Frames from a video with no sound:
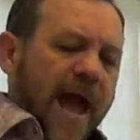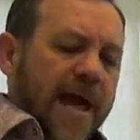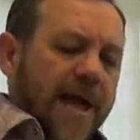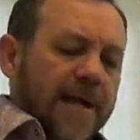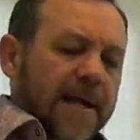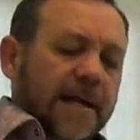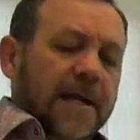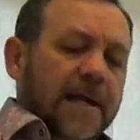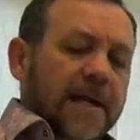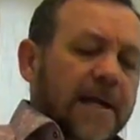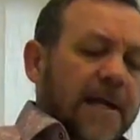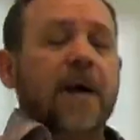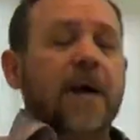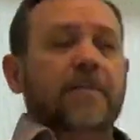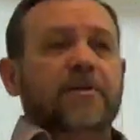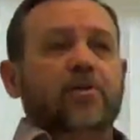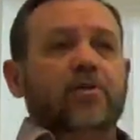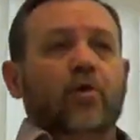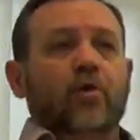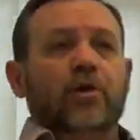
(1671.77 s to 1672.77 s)
a
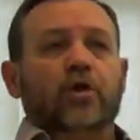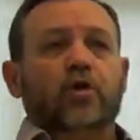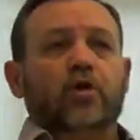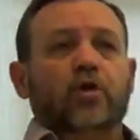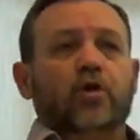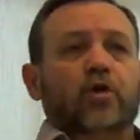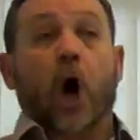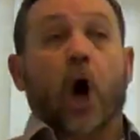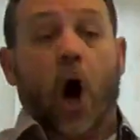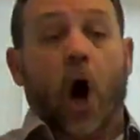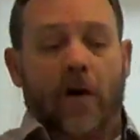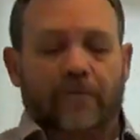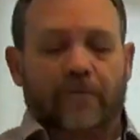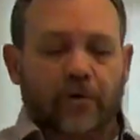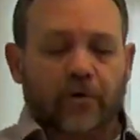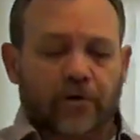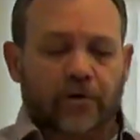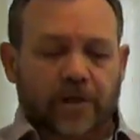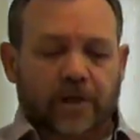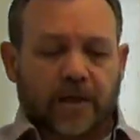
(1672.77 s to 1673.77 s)
lamb is going to be
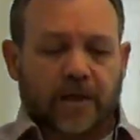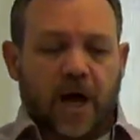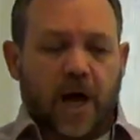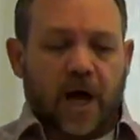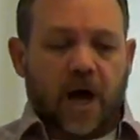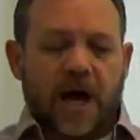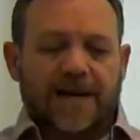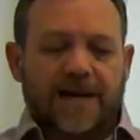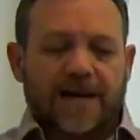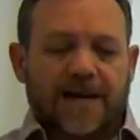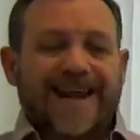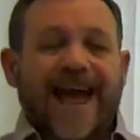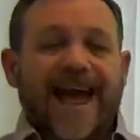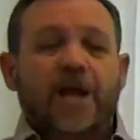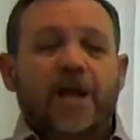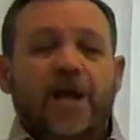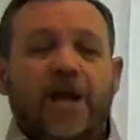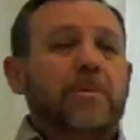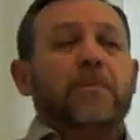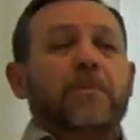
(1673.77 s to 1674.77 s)
offered to God, it
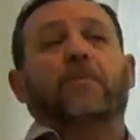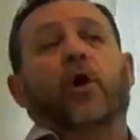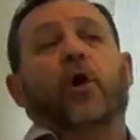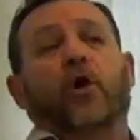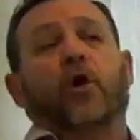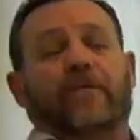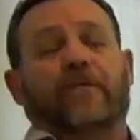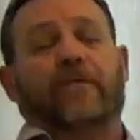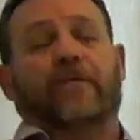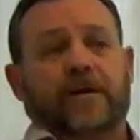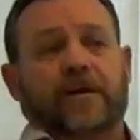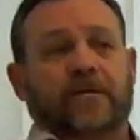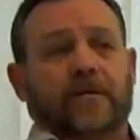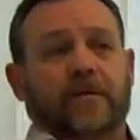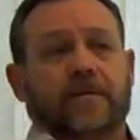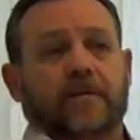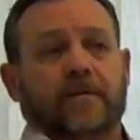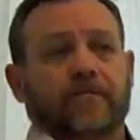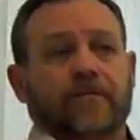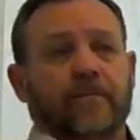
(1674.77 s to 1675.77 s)
had to be
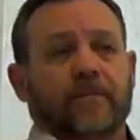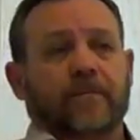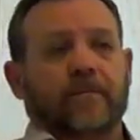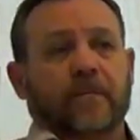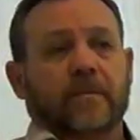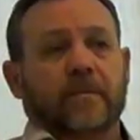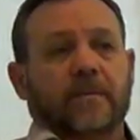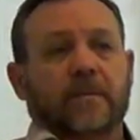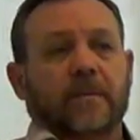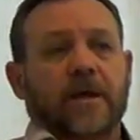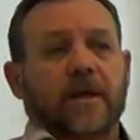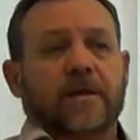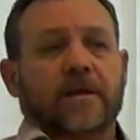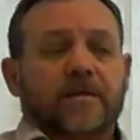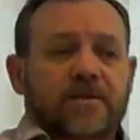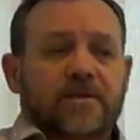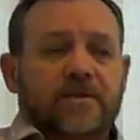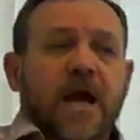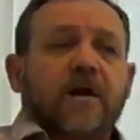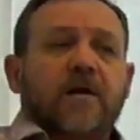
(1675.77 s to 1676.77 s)
perfect. Now,
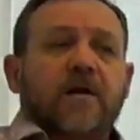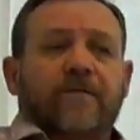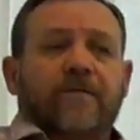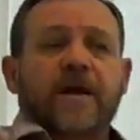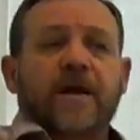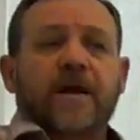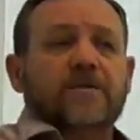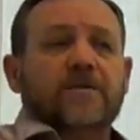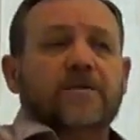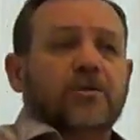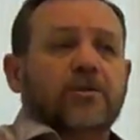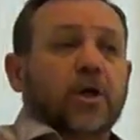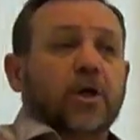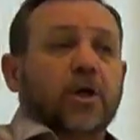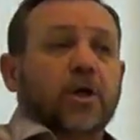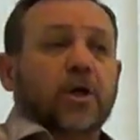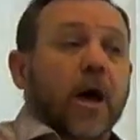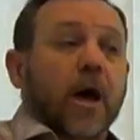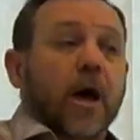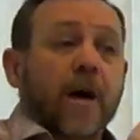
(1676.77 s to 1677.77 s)
the sacrifices to
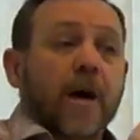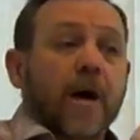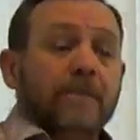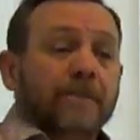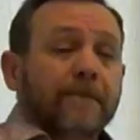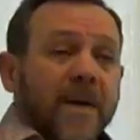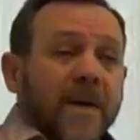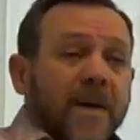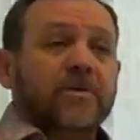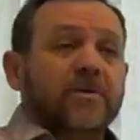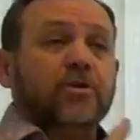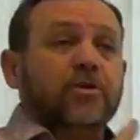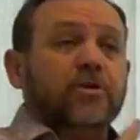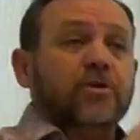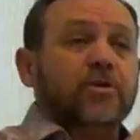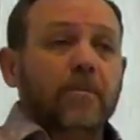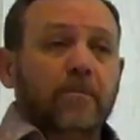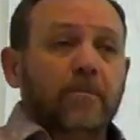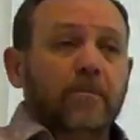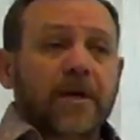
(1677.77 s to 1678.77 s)
God
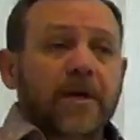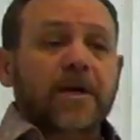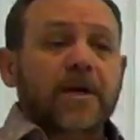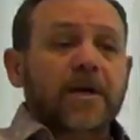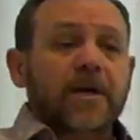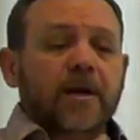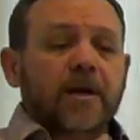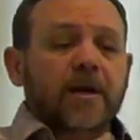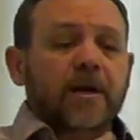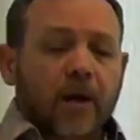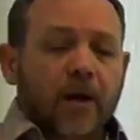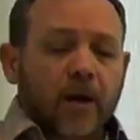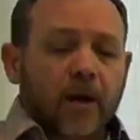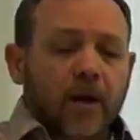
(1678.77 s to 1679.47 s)
must be